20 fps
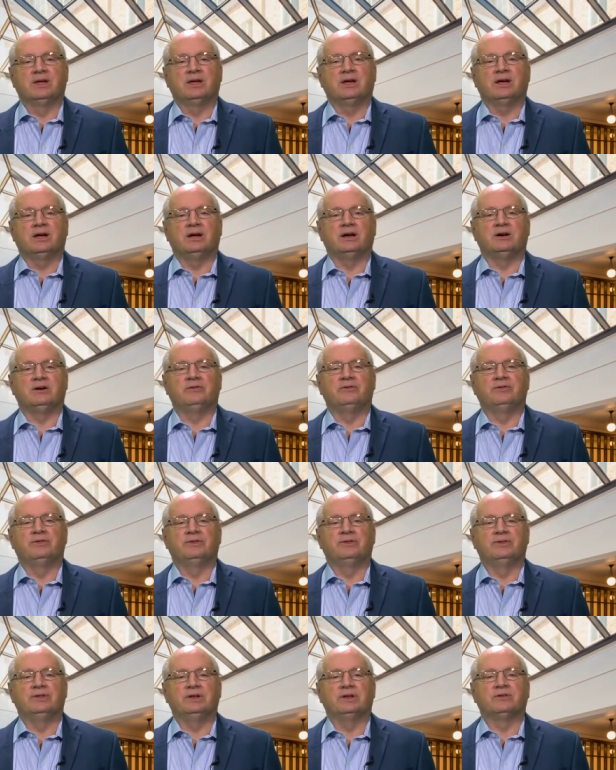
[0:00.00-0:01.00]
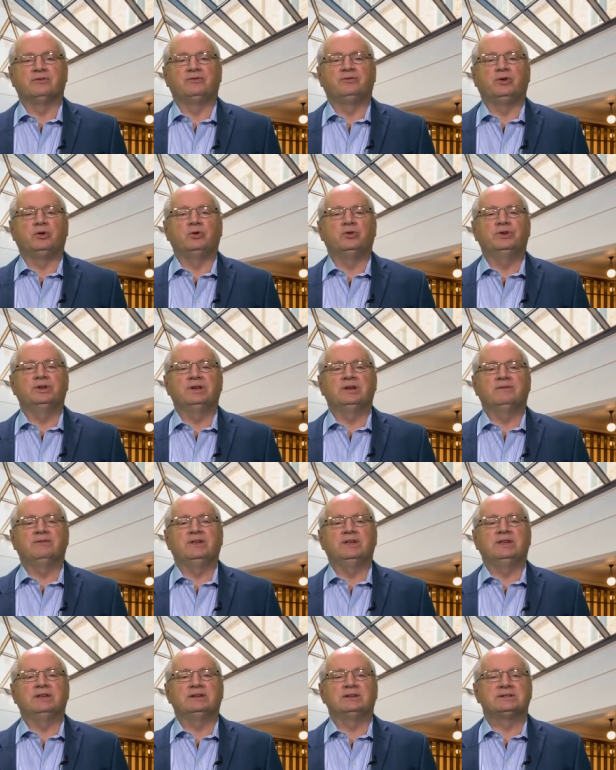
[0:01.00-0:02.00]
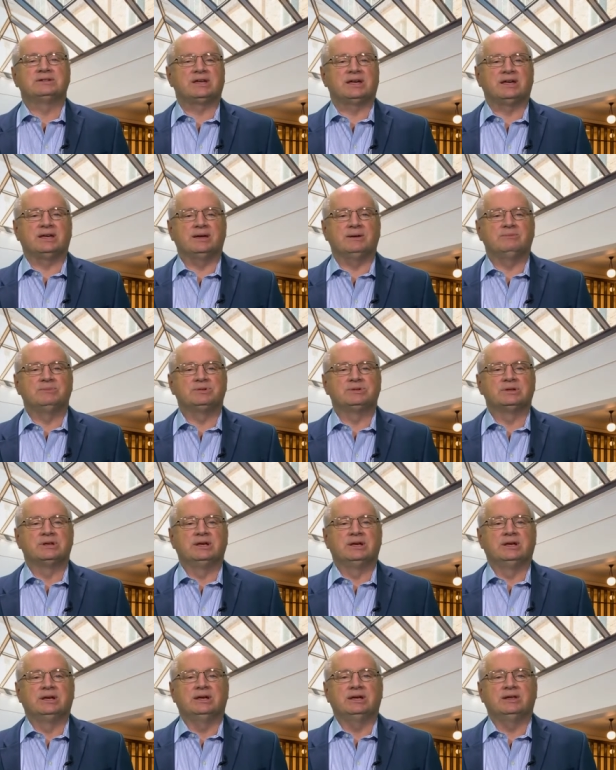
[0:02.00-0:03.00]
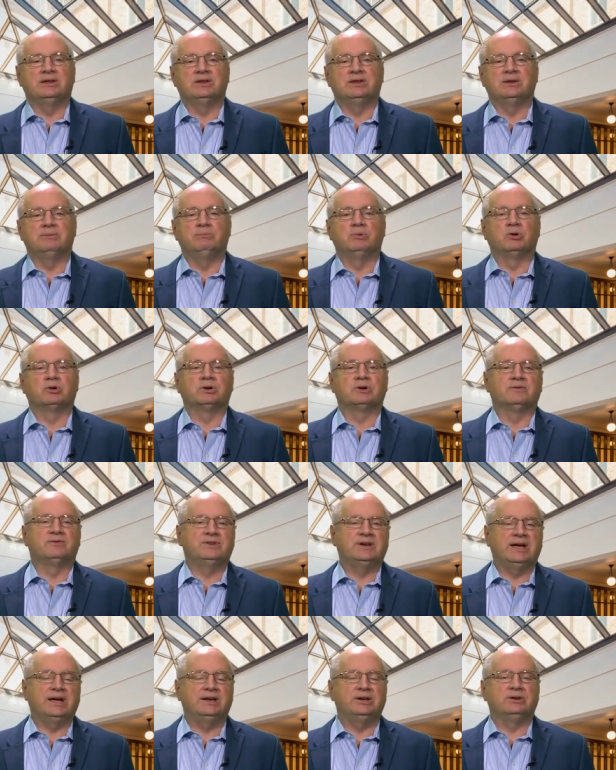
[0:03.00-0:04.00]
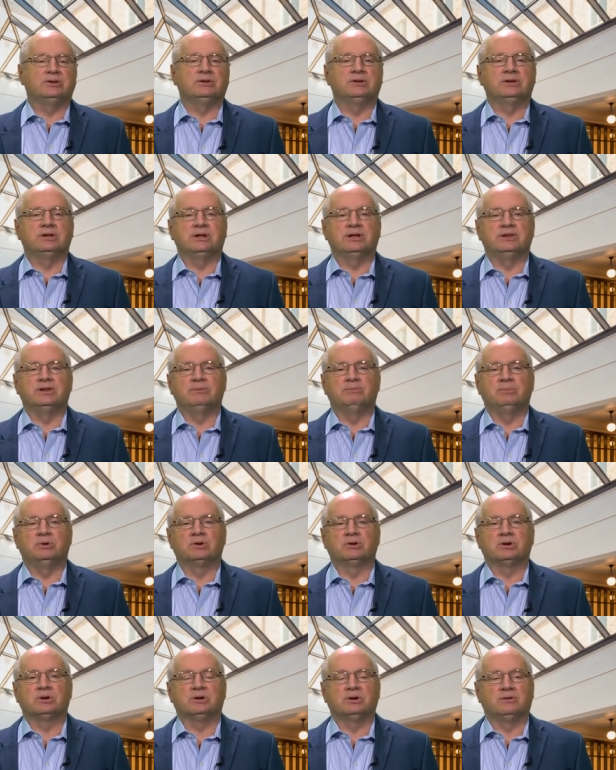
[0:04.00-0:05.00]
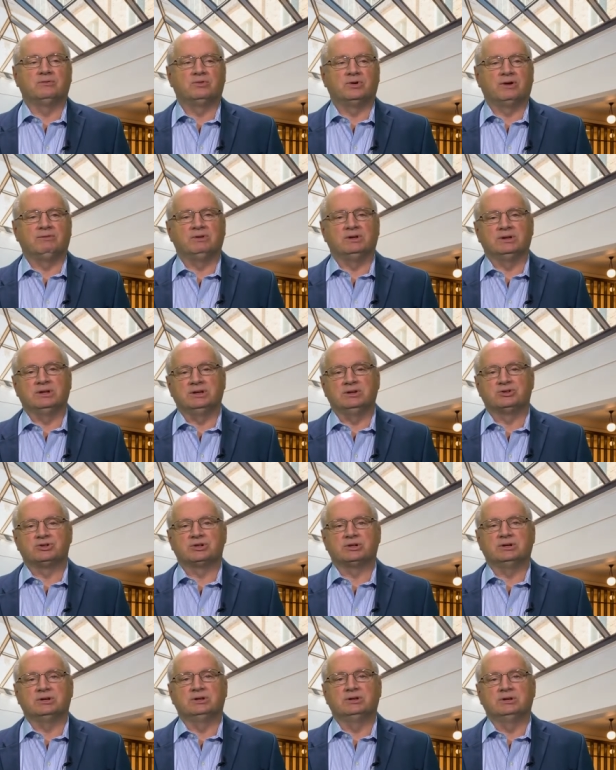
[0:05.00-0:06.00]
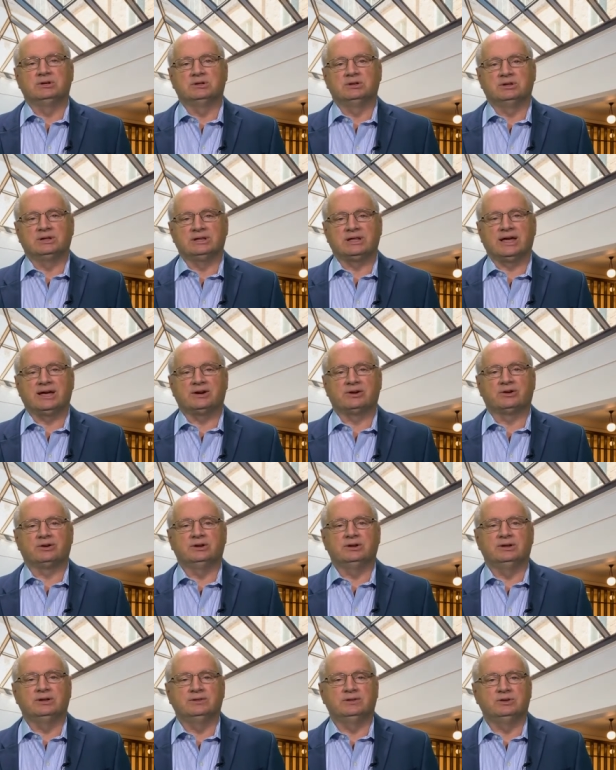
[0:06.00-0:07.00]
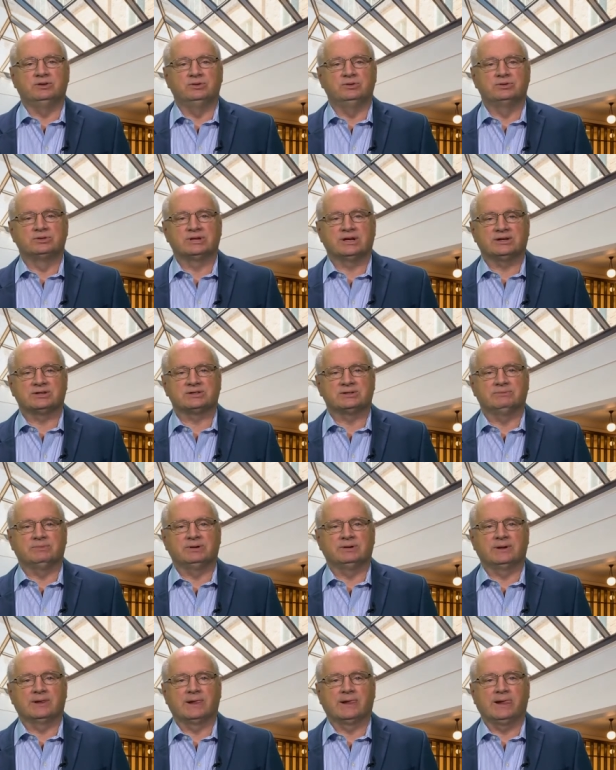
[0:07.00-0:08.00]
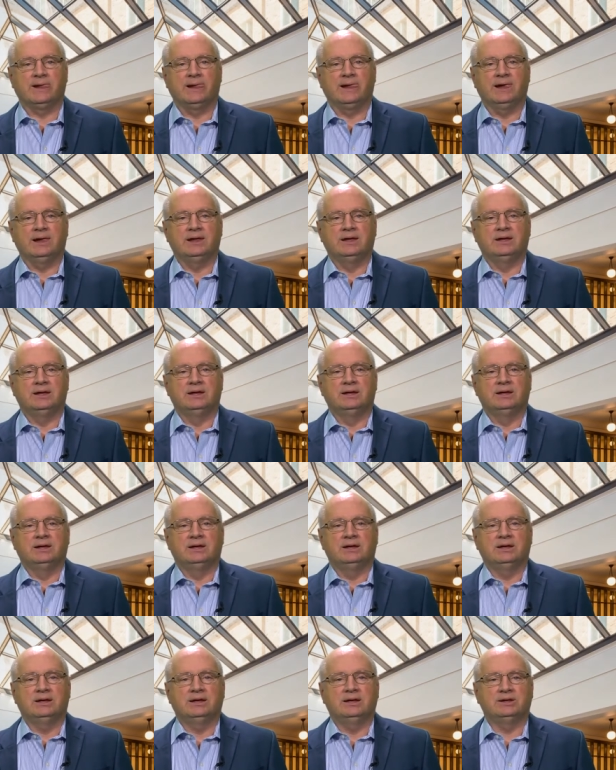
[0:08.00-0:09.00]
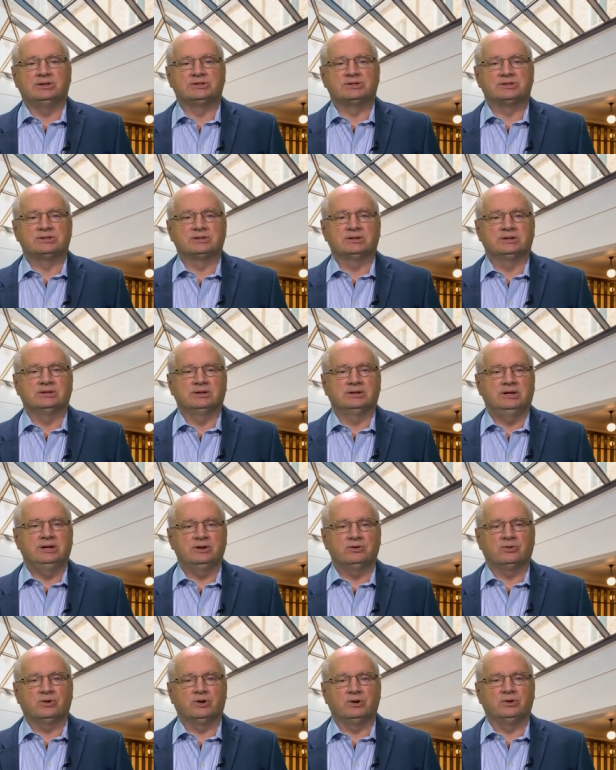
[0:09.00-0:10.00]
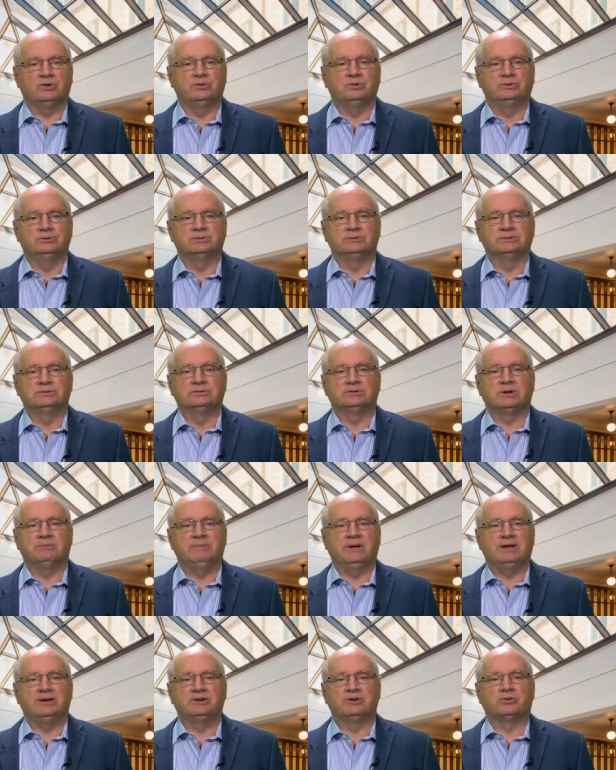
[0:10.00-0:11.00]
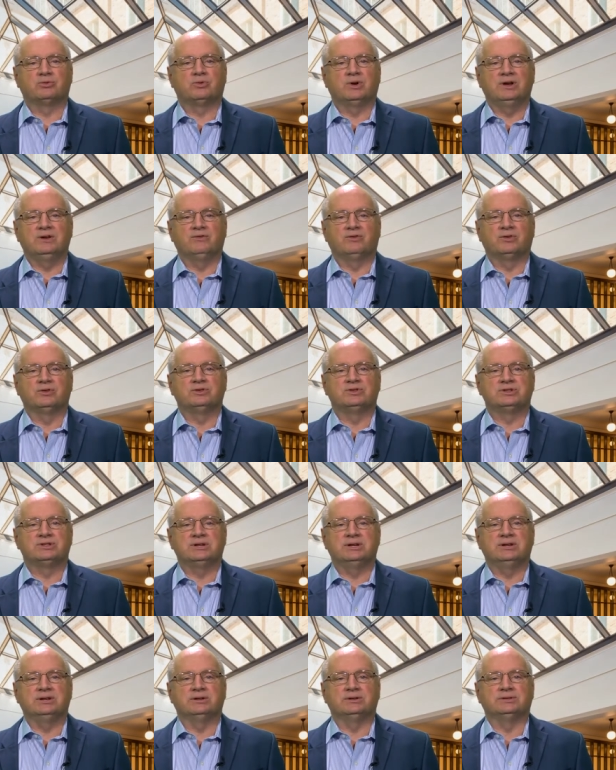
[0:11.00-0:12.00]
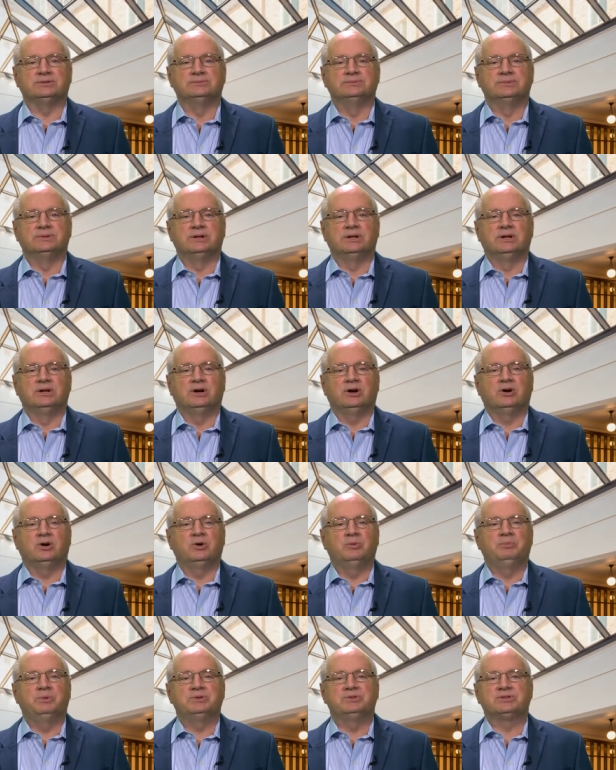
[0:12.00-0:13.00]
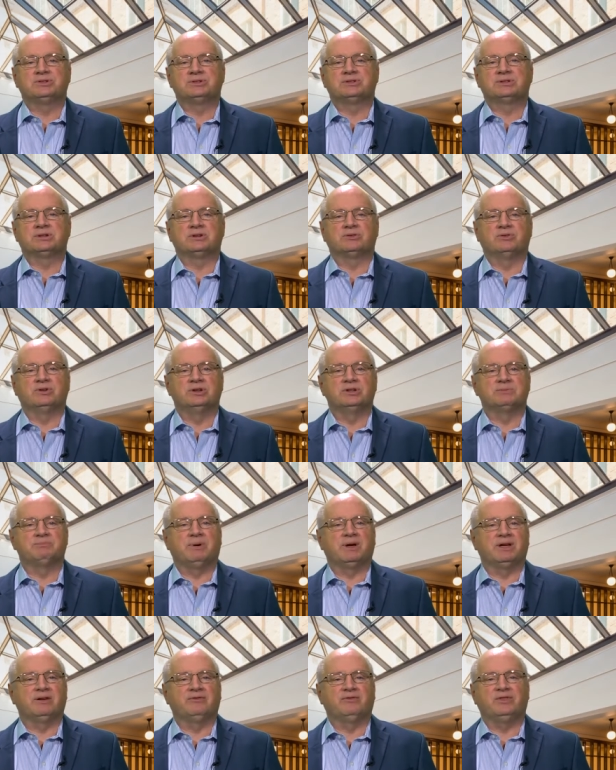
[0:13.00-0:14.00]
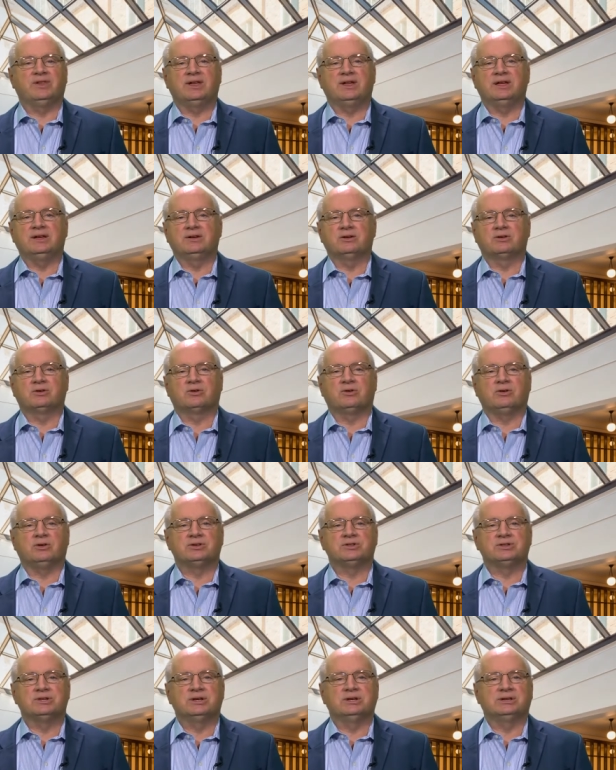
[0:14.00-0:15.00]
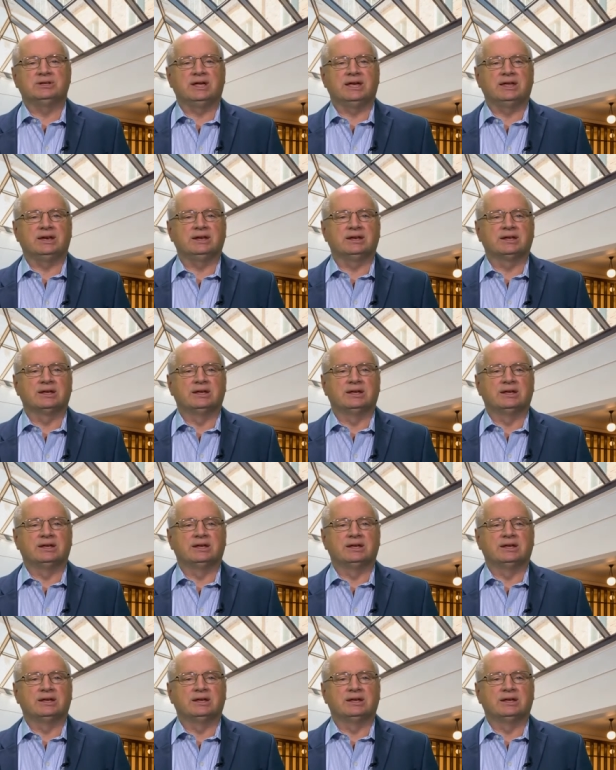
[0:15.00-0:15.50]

of the unfolding of the end times in the book of Daniel and the book of Revelation, the latter in the New Testament. Its hero, Commander Rayford Steele, opens the series by flying across the Atlantic,